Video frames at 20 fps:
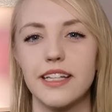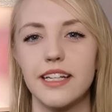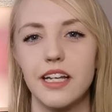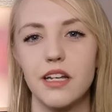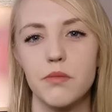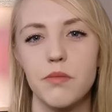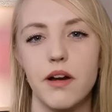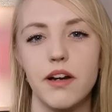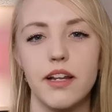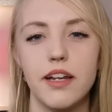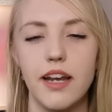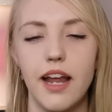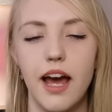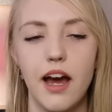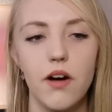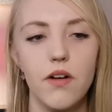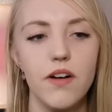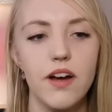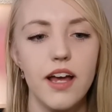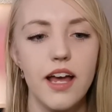thinking about it
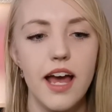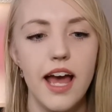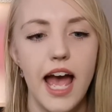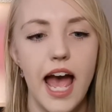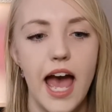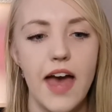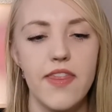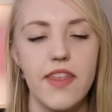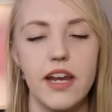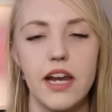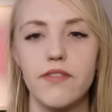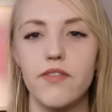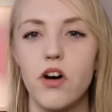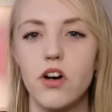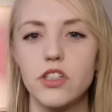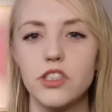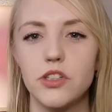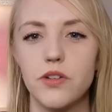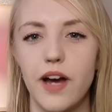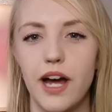now. And then I've
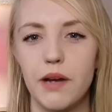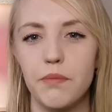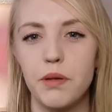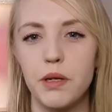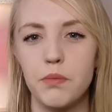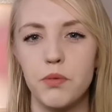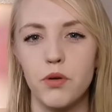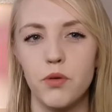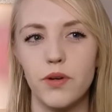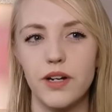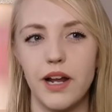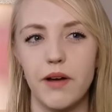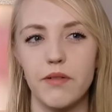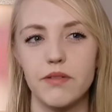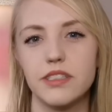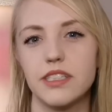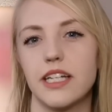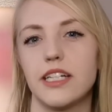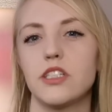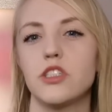also had people when I
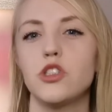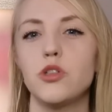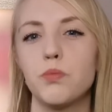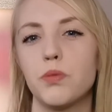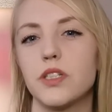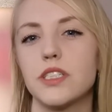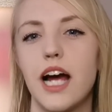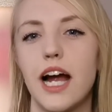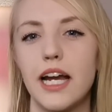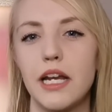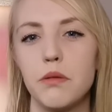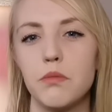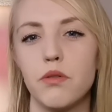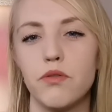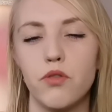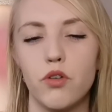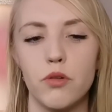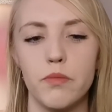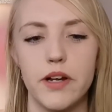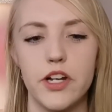was like super tiny
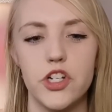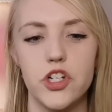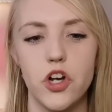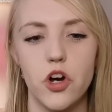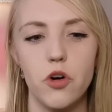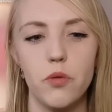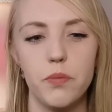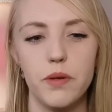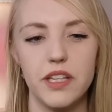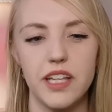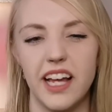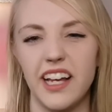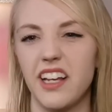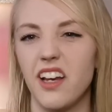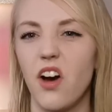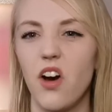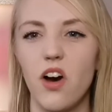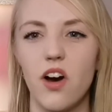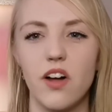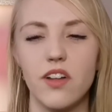before my show be like,
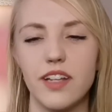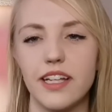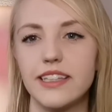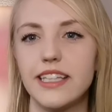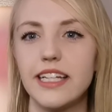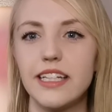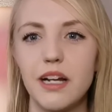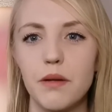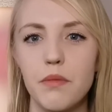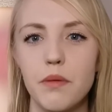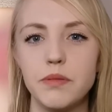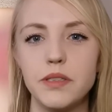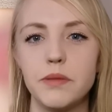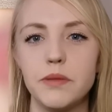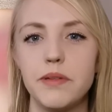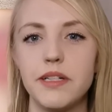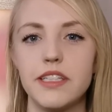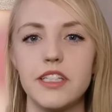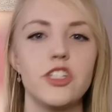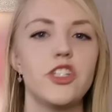oh, like they'd come up to
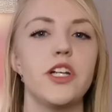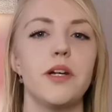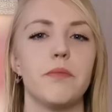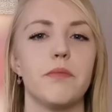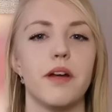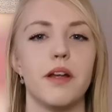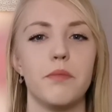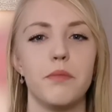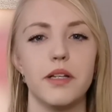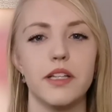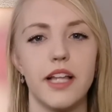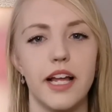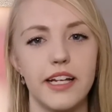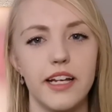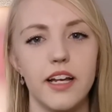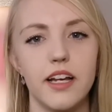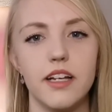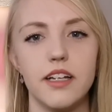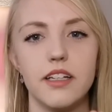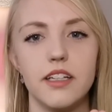me in the gym and be
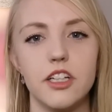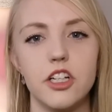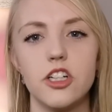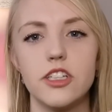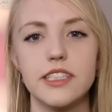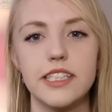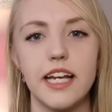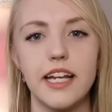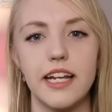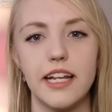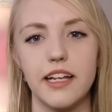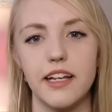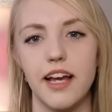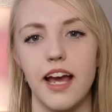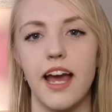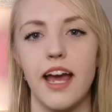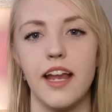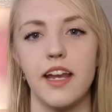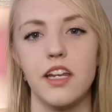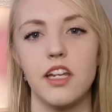like, you're skinny
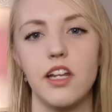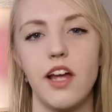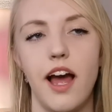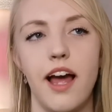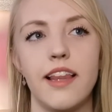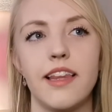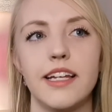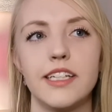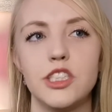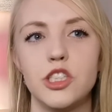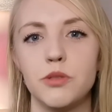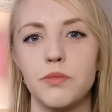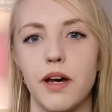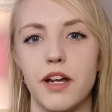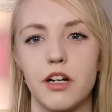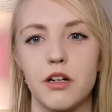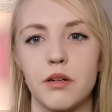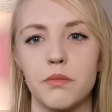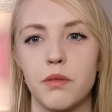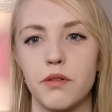and I liked you
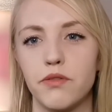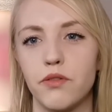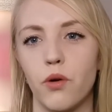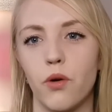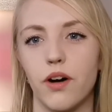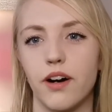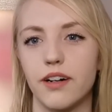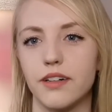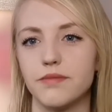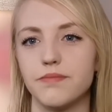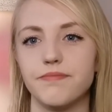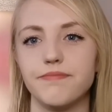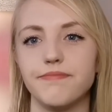better before.